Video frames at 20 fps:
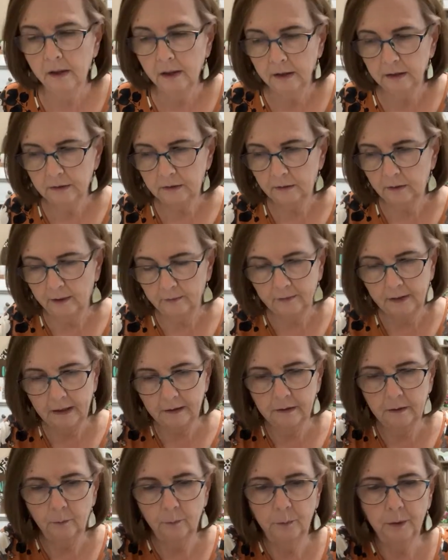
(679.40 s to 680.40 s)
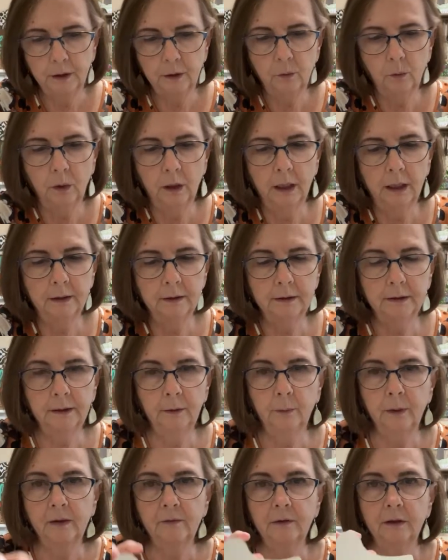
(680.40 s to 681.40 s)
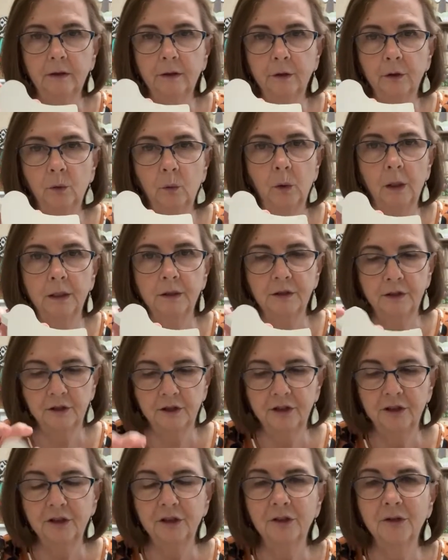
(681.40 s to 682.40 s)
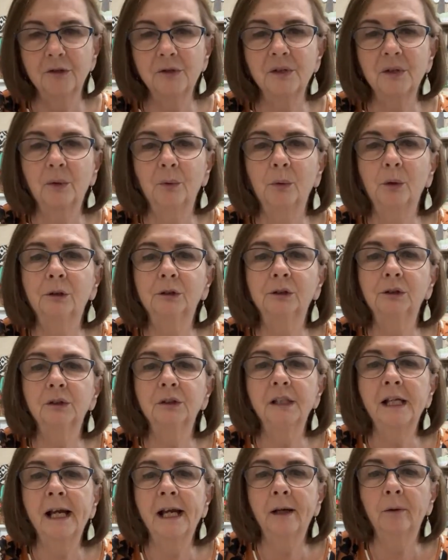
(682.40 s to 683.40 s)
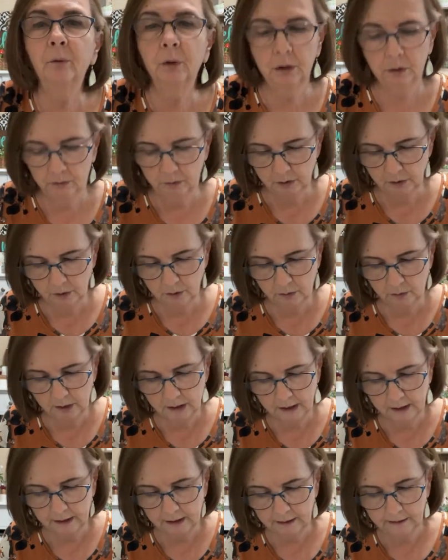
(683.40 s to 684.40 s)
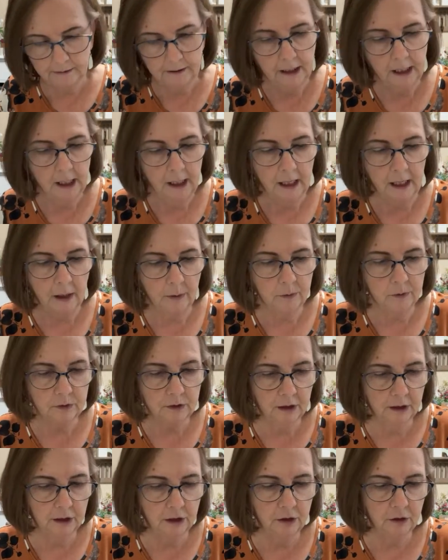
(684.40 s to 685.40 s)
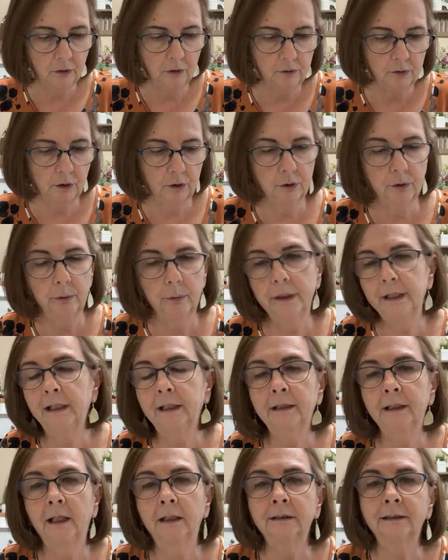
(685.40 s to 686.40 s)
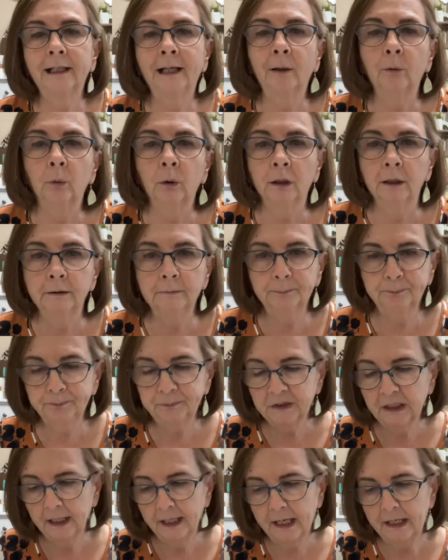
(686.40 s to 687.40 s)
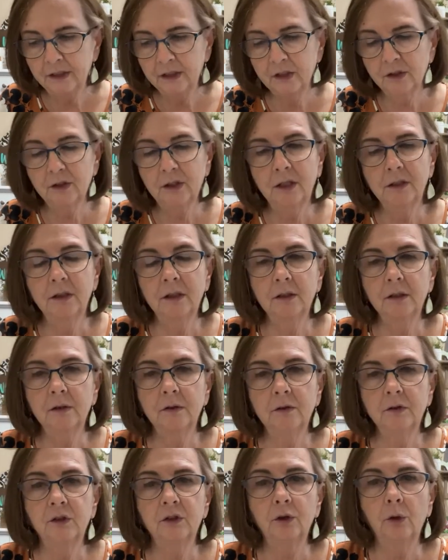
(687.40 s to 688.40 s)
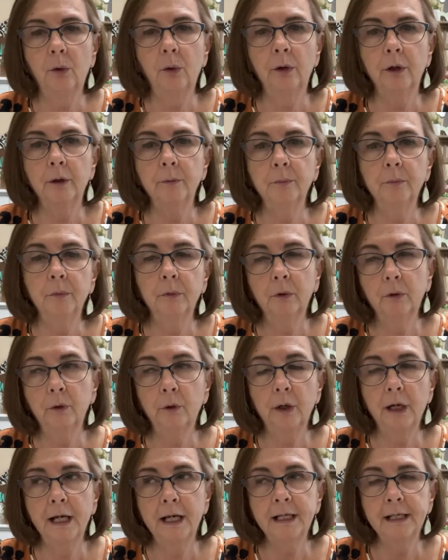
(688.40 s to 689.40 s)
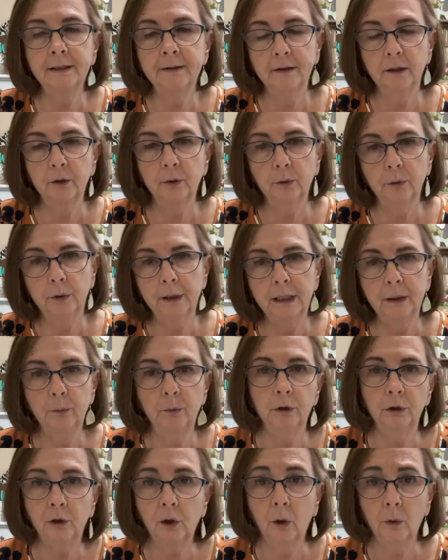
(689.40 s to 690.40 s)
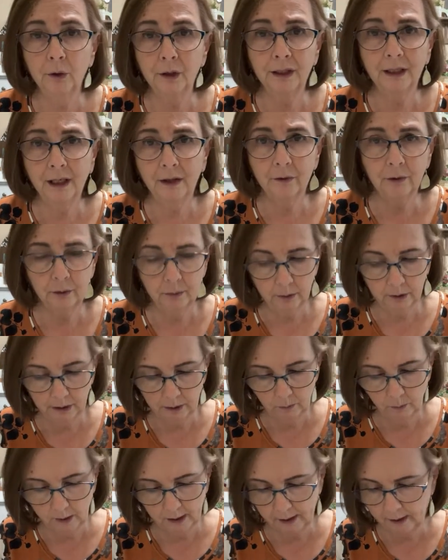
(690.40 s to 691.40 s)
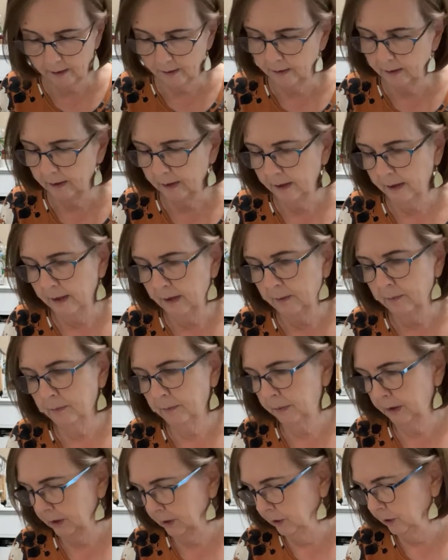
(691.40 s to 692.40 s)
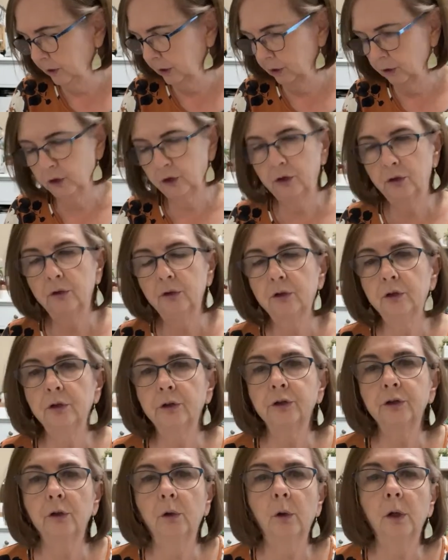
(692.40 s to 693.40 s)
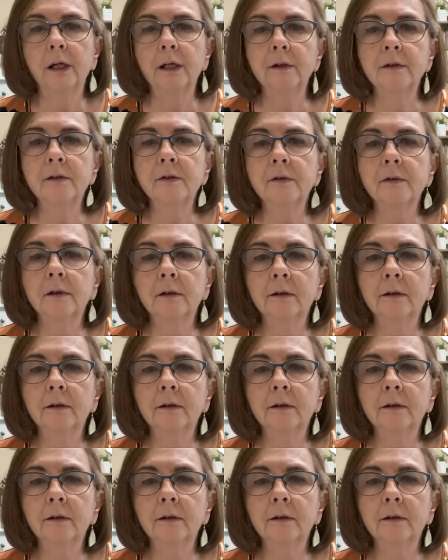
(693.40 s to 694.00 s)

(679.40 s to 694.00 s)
So I've got the big one, and then we have a little one to do. So we'll do that one real quick. And I was going to use a green on that one. I just thought the storm gray and the green would go together really well. But you can choose your choice.